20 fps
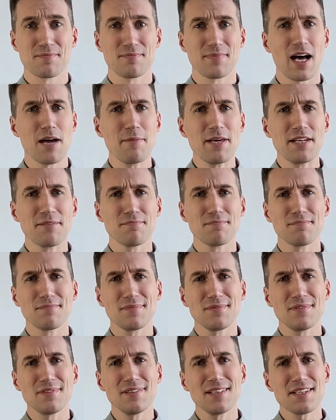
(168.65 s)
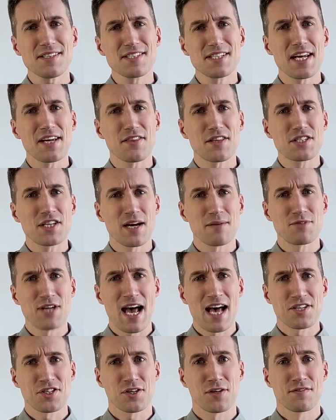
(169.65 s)
I mean, let's take the time to
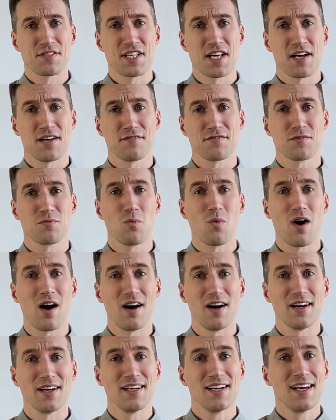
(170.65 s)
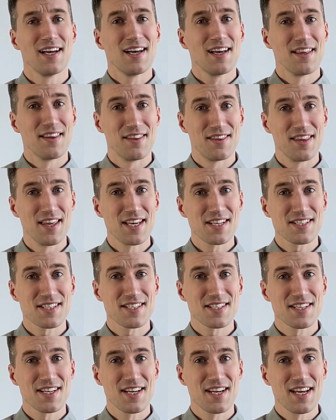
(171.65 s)
ask ourselves why
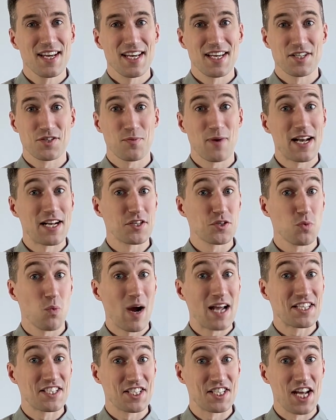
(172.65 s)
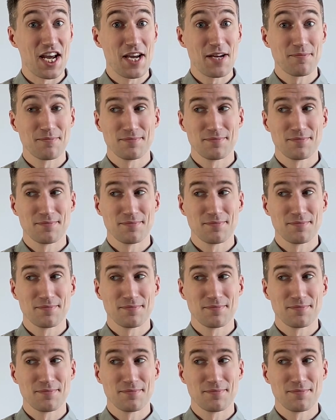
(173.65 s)
this is read as Wednesday,